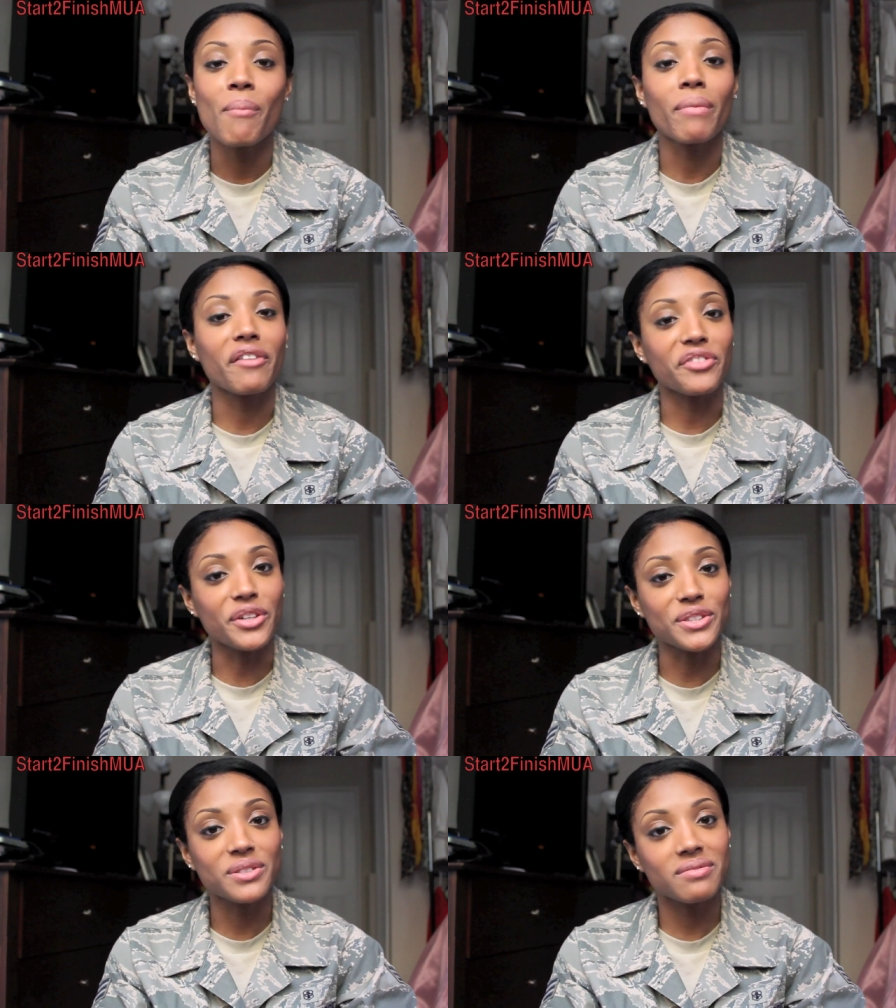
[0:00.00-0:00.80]
My
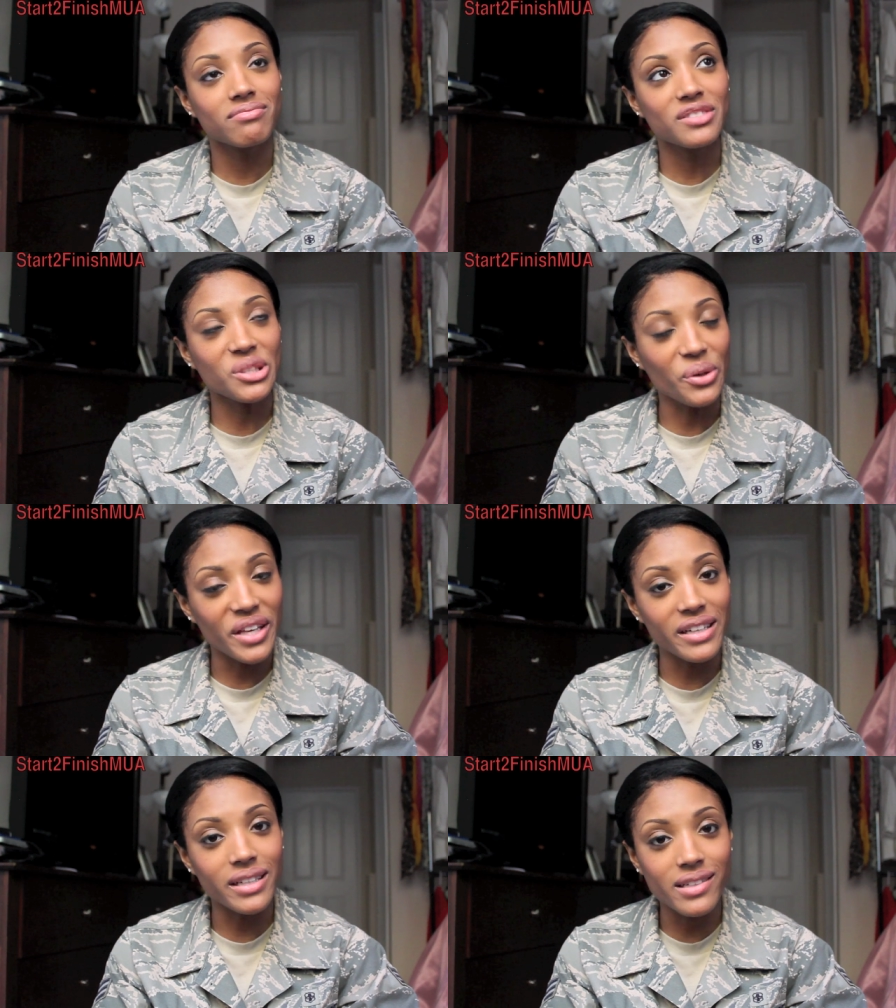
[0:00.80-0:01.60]
first 2
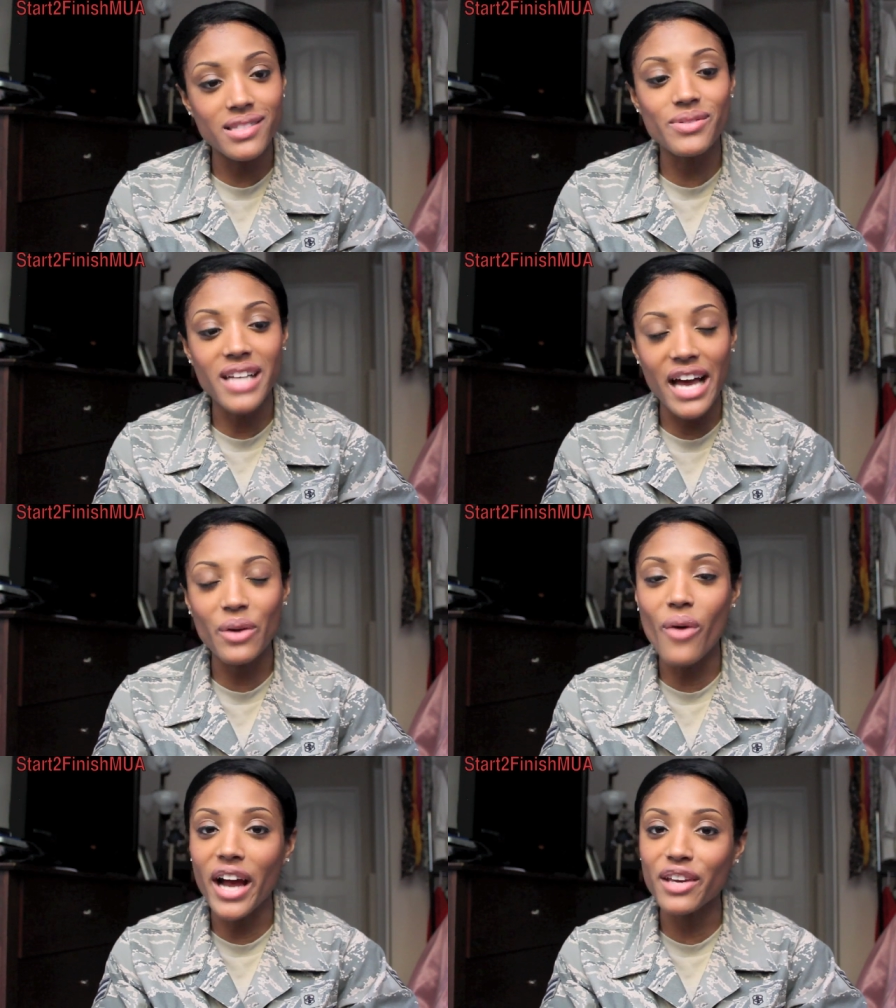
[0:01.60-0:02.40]
years was kind
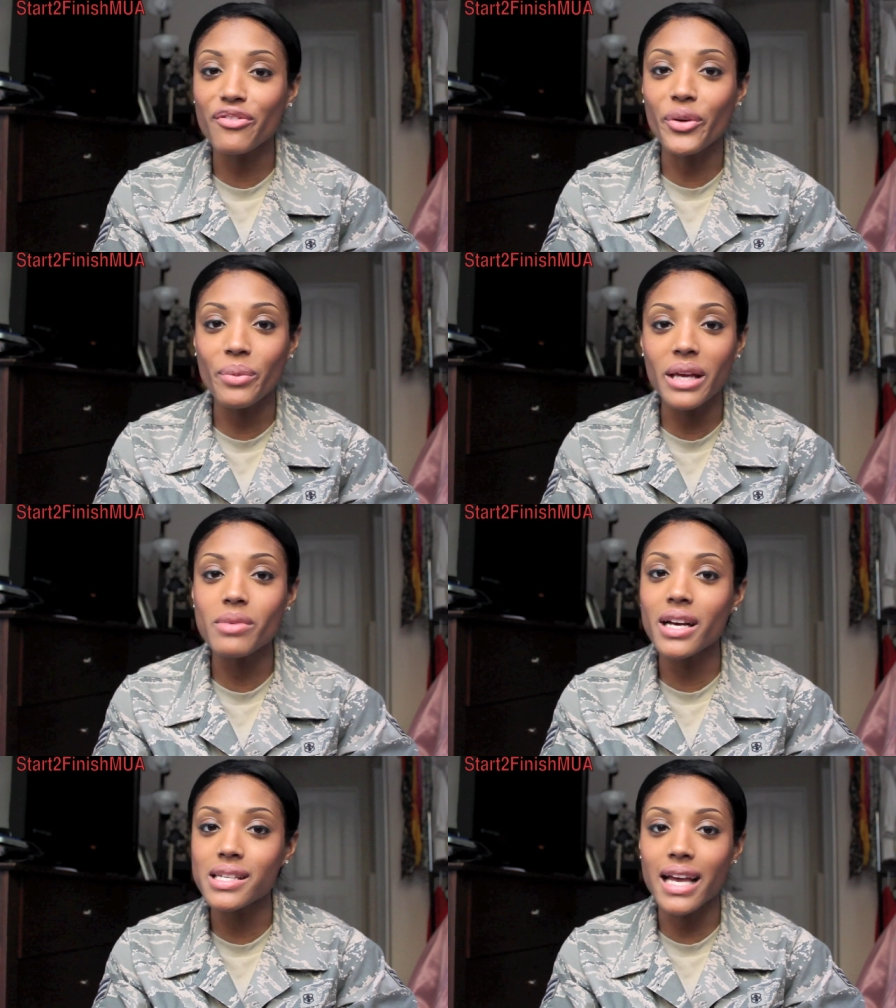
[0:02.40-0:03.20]
of rocky for me
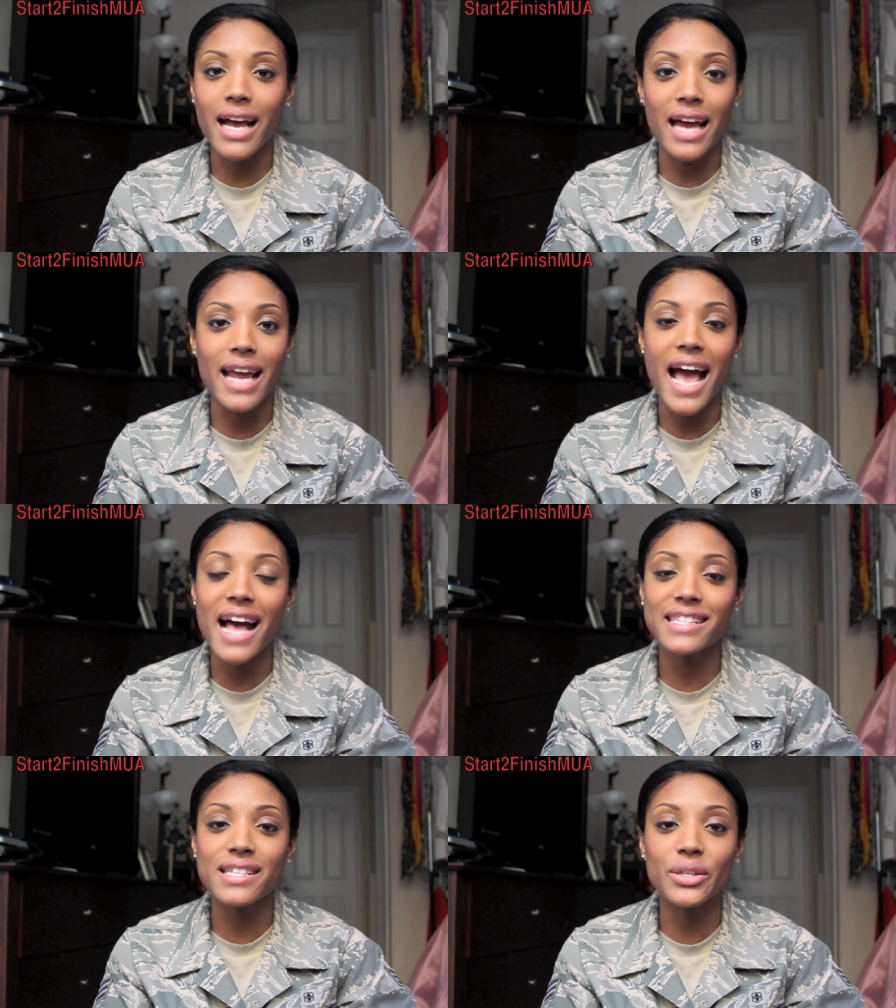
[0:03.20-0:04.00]
because I kind of
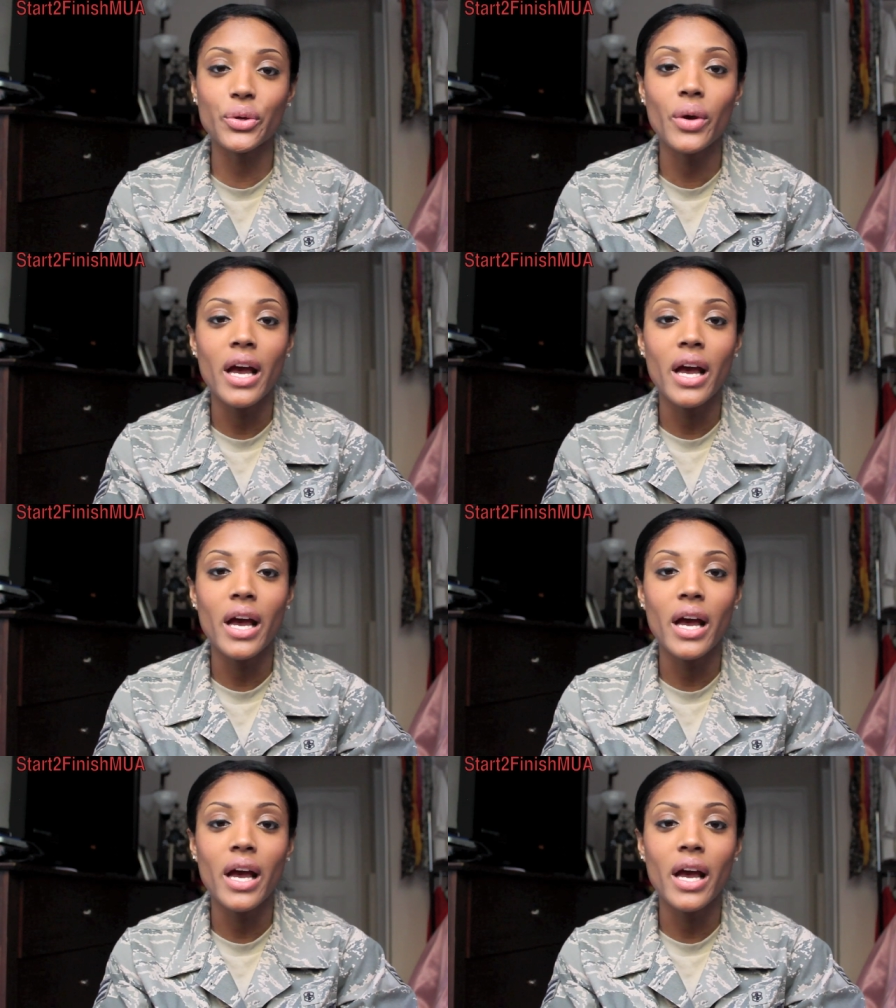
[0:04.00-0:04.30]
had to